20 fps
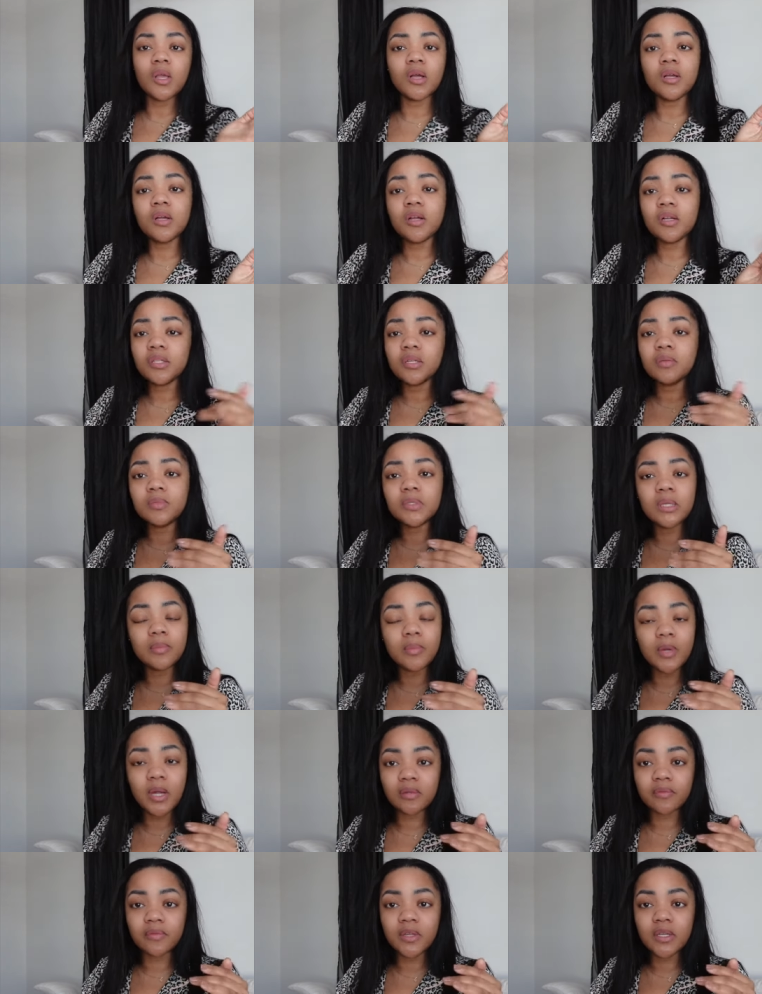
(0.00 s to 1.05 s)
Cooked them some
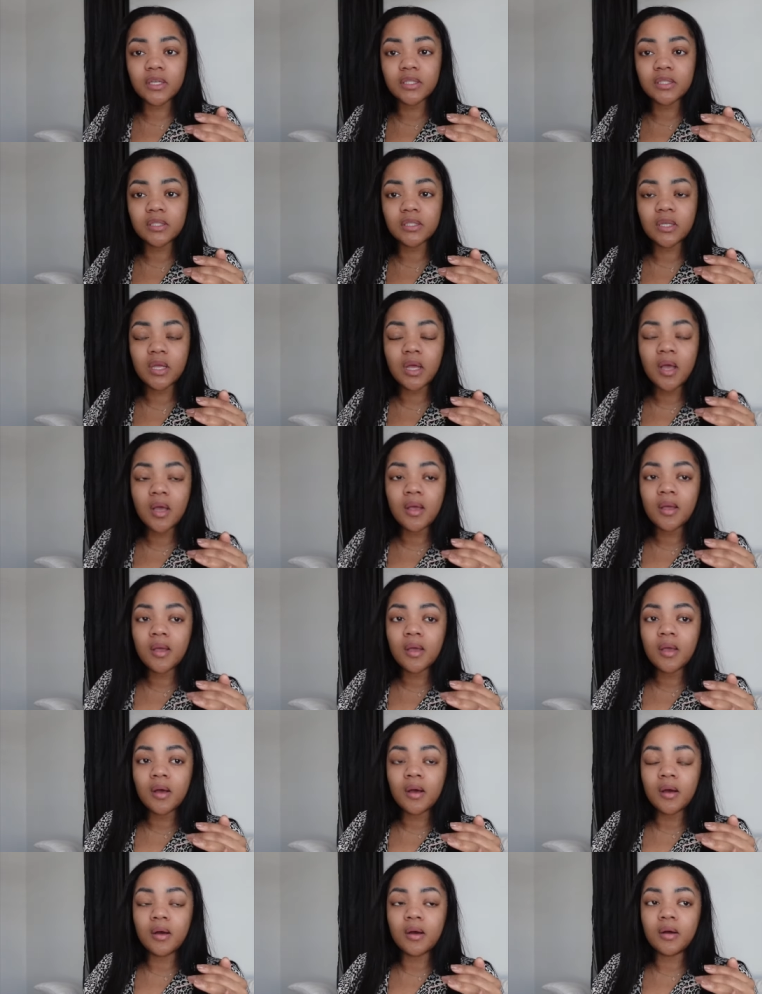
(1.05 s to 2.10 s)
breakfast,
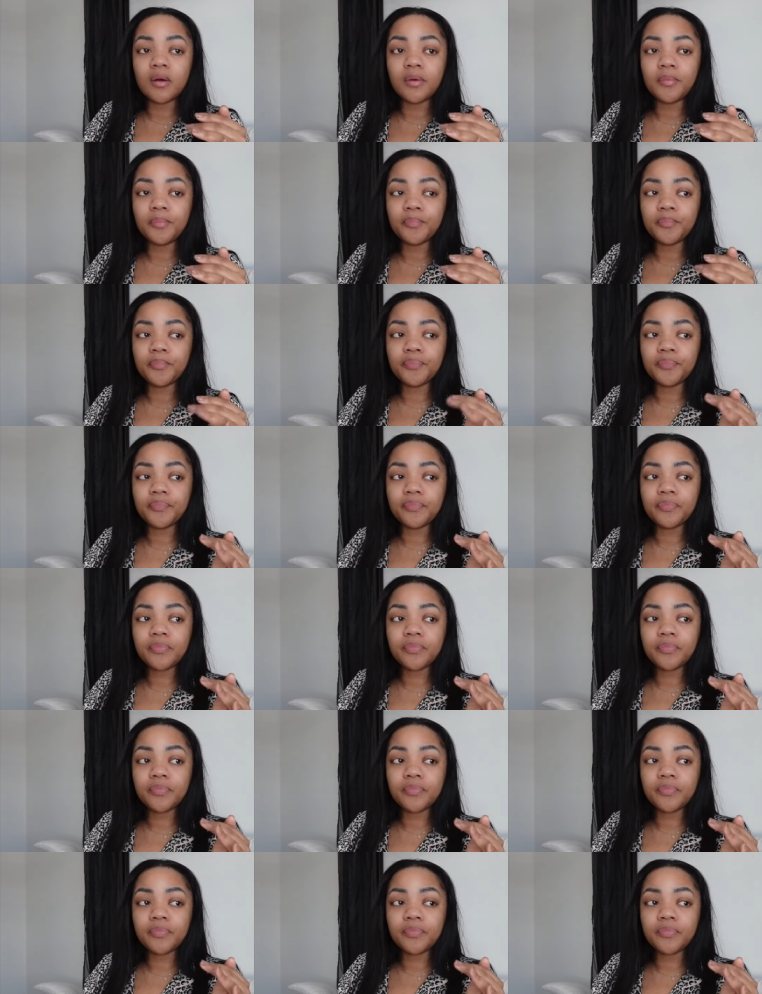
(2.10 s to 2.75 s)
um,